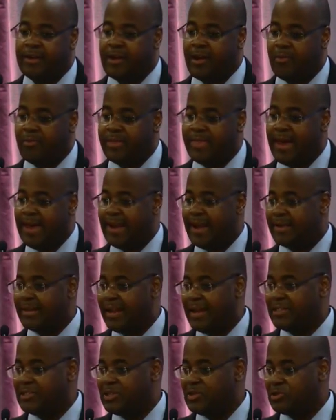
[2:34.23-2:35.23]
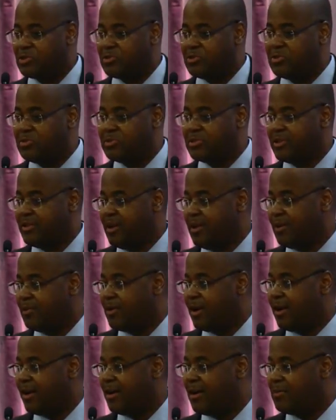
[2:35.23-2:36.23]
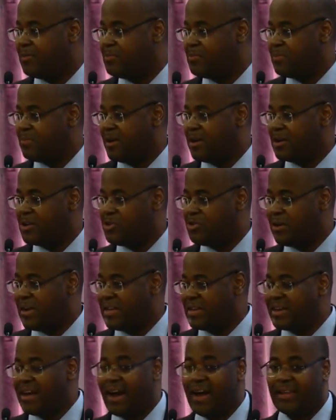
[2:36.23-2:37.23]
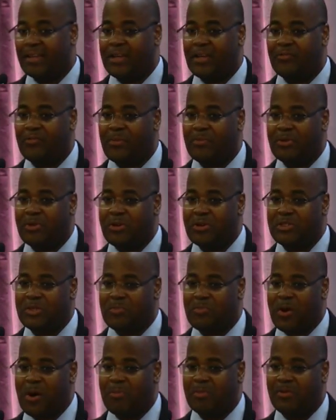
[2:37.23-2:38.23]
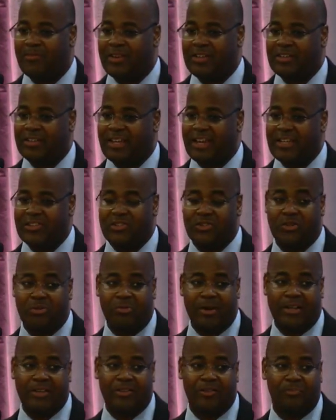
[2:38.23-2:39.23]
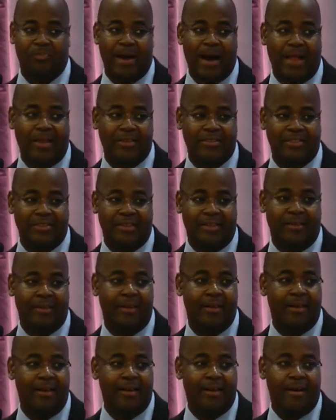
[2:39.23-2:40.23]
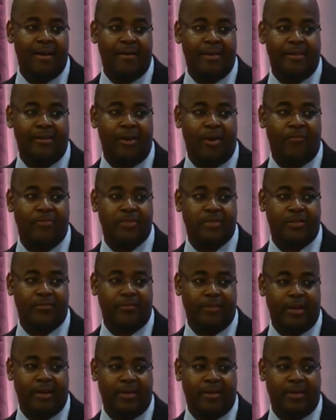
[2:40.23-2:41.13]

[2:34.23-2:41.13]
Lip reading: And with that, I'd like to introduce a great colleague from the U.S. Department of Education, Director of Policy in the Office in